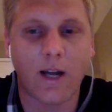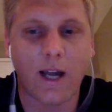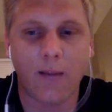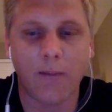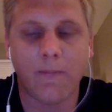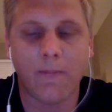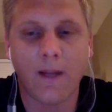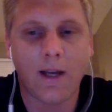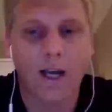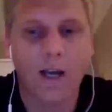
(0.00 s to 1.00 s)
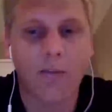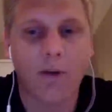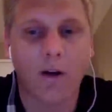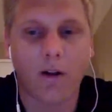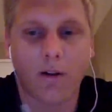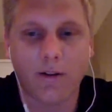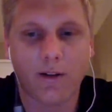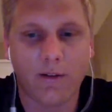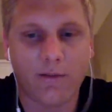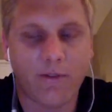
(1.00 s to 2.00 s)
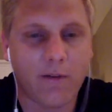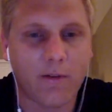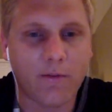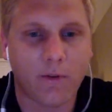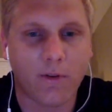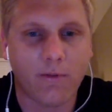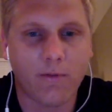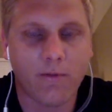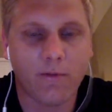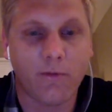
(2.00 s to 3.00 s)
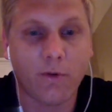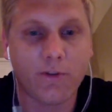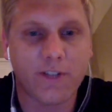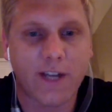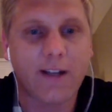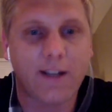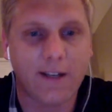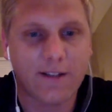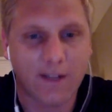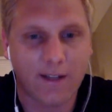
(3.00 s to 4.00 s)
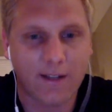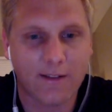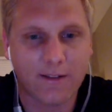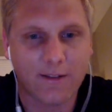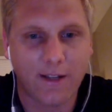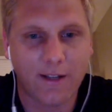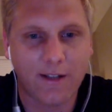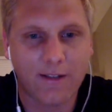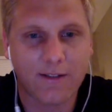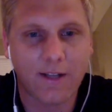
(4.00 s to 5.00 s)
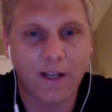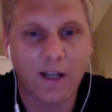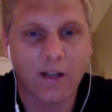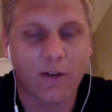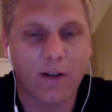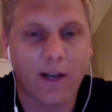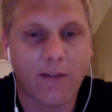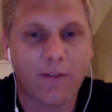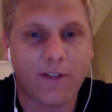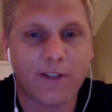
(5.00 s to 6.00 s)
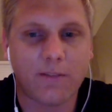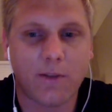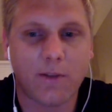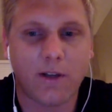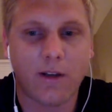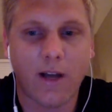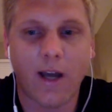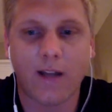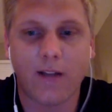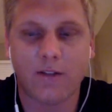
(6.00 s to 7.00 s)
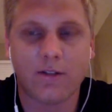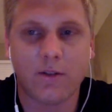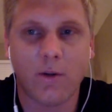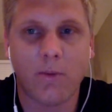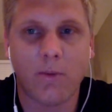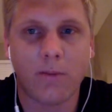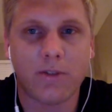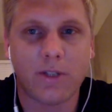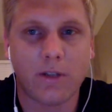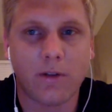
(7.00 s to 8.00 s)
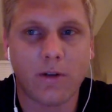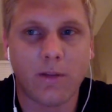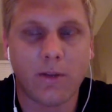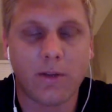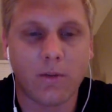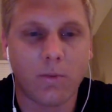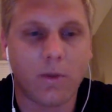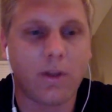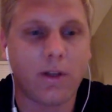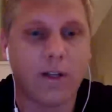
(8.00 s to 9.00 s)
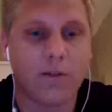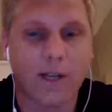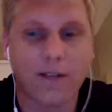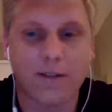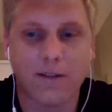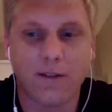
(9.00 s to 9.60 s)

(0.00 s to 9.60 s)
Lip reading: I'm all in favor for the full stack data scientist, to have the flexibility to not just know about machine learning, but to really address